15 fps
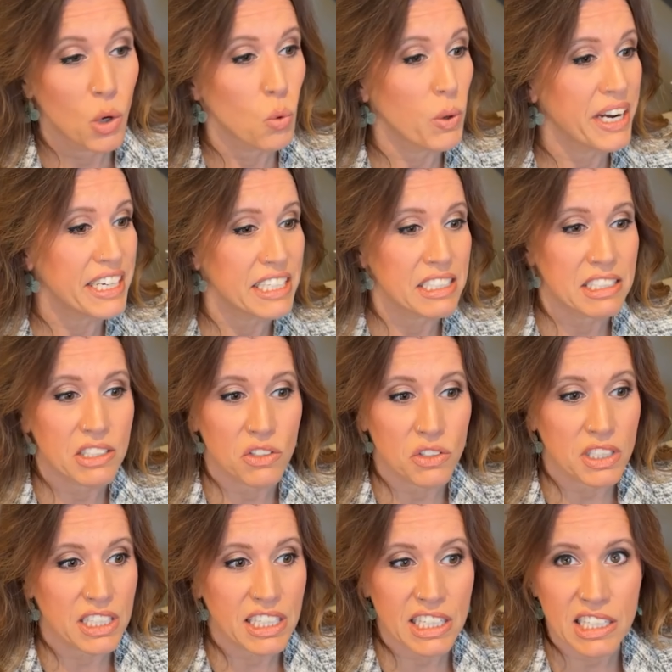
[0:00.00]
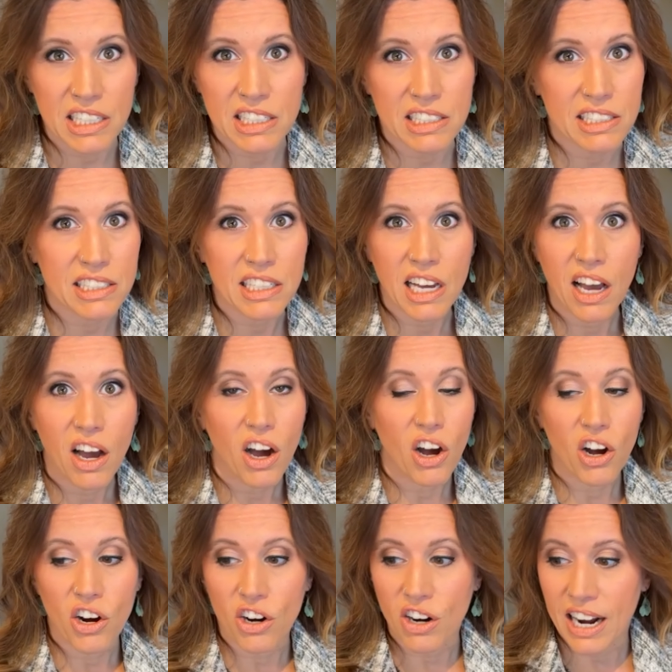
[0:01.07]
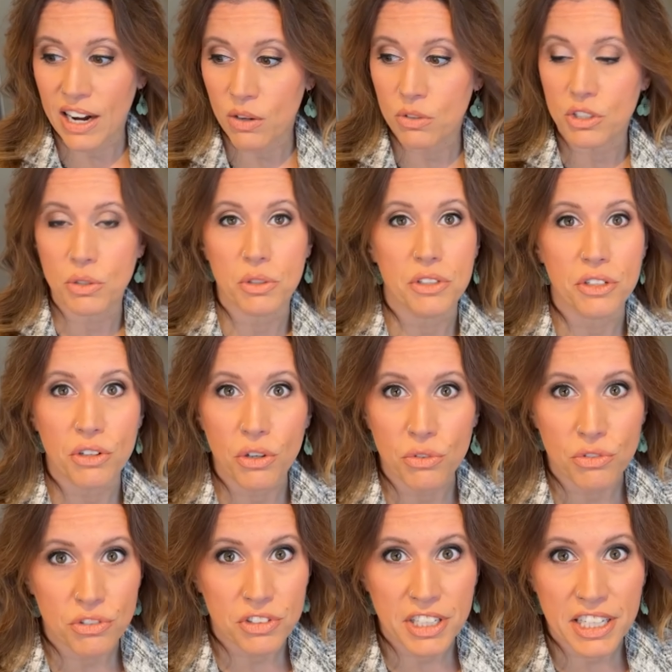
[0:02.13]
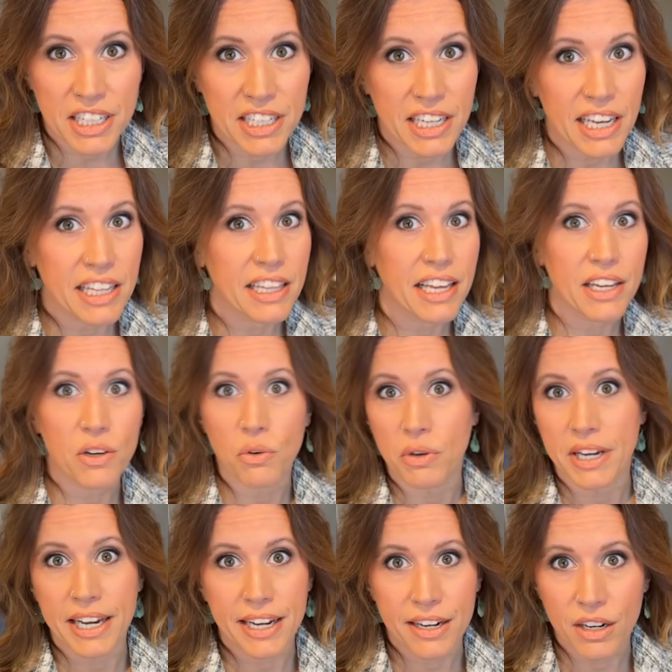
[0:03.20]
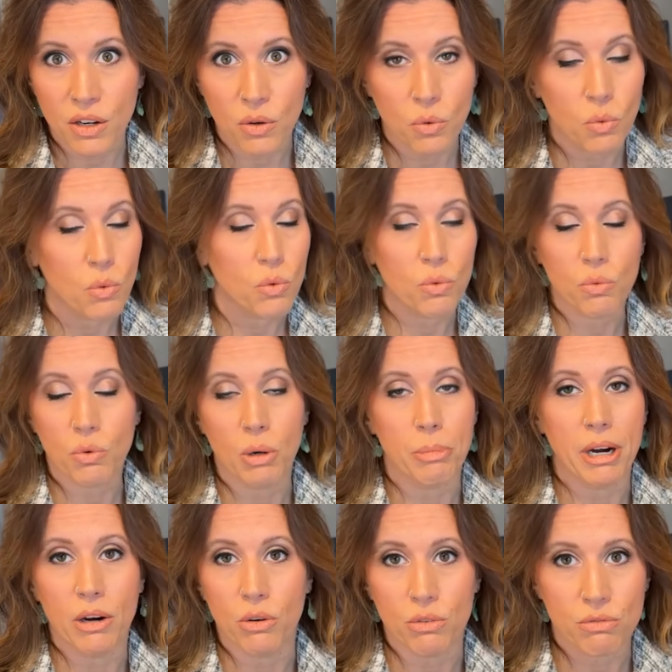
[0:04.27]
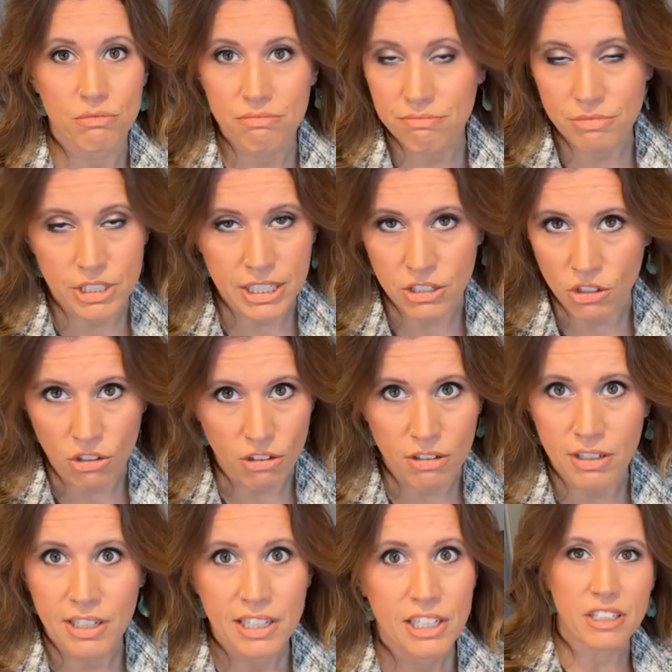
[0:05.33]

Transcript: Wait until the kids are out doing their own thing and they don't care about dinner.